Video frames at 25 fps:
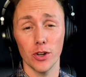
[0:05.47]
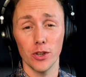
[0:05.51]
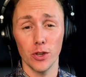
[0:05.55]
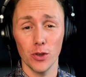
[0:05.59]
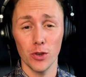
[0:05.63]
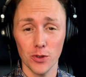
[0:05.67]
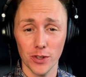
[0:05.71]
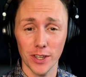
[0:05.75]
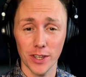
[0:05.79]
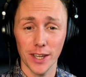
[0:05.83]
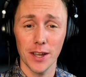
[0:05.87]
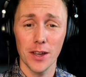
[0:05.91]
are
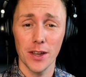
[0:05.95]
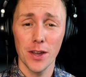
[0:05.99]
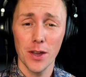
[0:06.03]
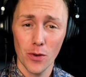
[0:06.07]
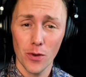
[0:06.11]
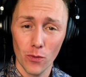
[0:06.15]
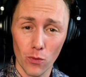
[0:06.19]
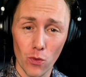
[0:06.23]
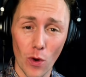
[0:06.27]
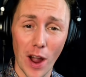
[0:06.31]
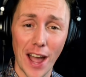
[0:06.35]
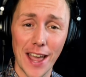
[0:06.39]
using
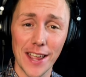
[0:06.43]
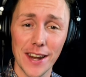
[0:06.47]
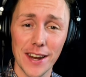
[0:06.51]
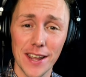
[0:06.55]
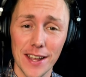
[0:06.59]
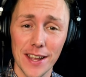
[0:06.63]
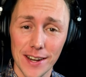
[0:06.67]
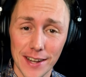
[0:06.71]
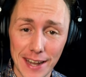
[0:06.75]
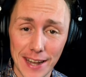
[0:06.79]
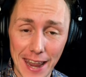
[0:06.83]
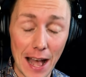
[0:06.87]
right
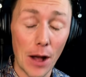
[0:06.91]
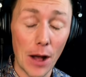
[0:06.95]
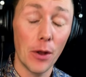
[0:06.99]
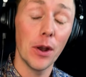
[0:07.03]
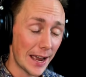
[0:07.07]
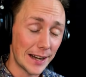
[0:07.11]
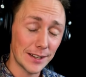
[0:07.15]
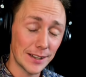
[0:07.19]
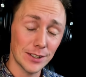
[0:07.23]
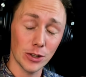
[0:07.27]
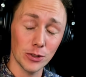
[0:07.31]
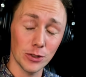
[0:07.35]
now.
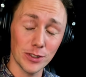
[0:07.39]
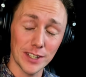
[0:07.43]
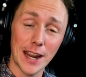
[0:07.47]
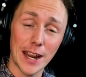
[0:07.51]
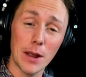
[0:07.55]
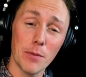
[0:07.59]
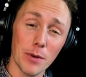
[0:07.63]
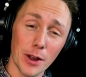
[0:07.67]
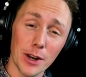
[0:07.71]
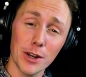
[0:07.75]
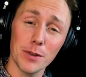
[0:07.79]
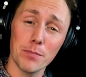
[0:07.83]
And so
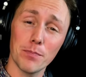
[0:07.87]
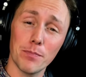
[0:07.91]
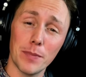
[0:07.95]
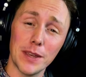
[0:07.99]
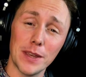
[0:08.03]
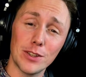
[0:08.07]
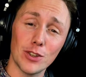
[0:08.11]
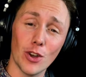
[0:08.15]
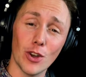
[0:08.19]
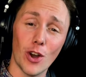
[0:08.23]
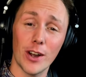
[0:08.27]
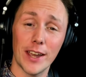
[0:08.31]
today we're going to
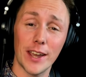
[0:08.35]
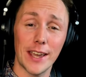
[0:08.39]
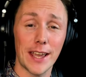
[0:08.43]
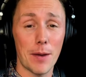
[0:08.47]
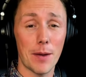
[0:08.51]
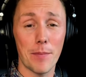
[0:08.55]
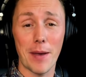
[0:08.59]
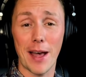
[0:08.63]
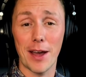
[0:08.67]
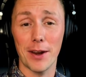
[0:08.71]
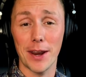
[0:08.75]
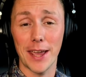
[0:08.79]
be talking
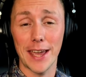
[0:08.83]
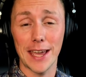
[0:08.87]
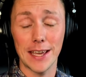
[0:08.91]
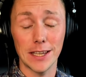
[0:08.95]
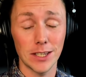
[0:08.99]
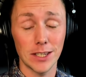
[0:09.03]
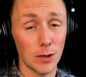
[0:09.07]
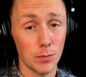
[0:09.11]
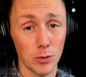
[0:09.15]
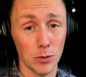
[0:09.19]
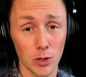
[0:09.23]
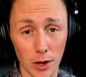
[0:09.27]
about a
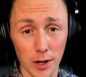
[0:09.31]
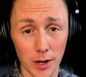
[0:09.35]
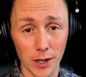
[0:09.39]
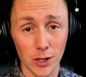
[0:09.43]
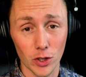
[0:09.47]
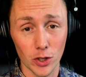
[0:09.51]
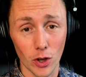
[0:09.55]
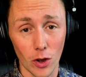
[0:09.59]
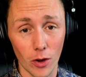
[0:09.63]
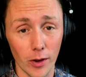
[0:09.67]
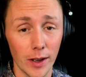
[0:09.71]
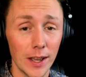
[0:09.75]
Subsonic
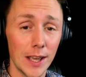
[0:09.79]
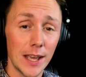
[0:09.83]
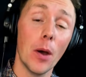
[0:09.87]
song.